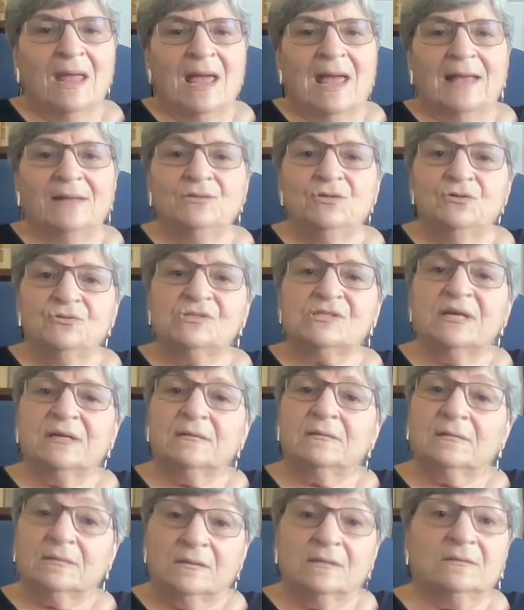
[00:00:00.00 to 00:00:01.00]
And
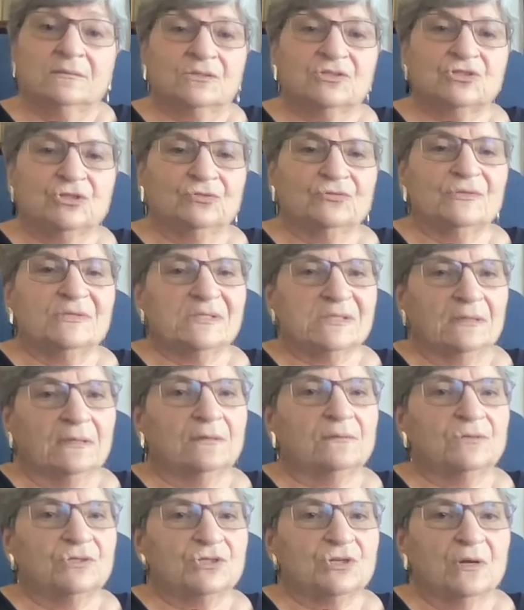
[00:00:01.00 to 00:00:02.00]
using children's
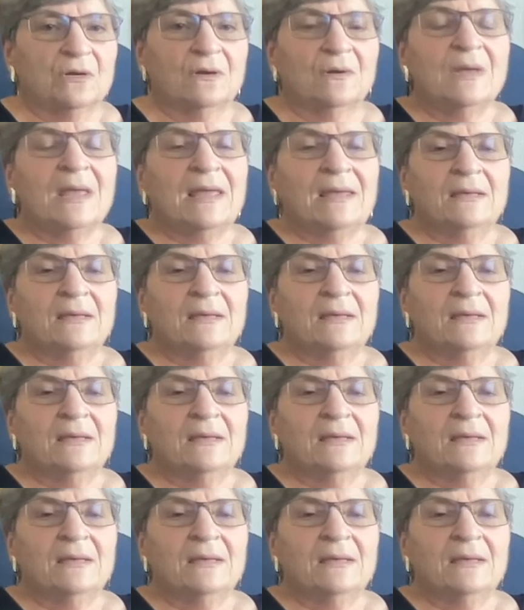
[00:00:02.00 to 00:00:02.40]
literature